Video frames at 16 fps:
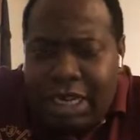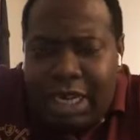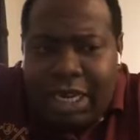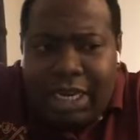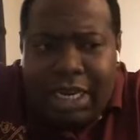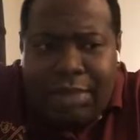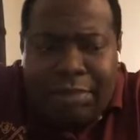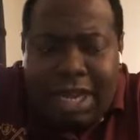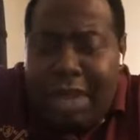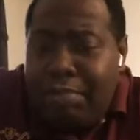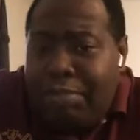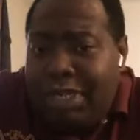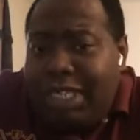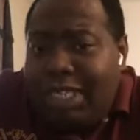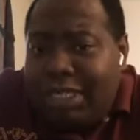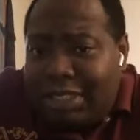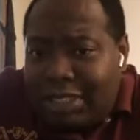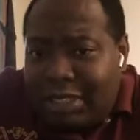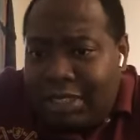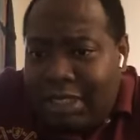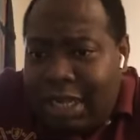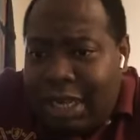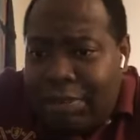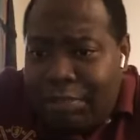I'm blessed.
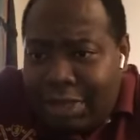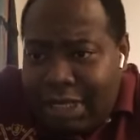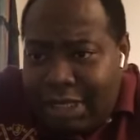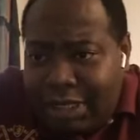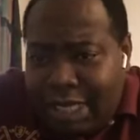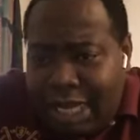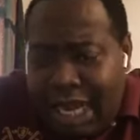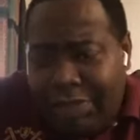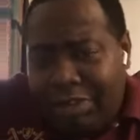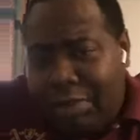I have a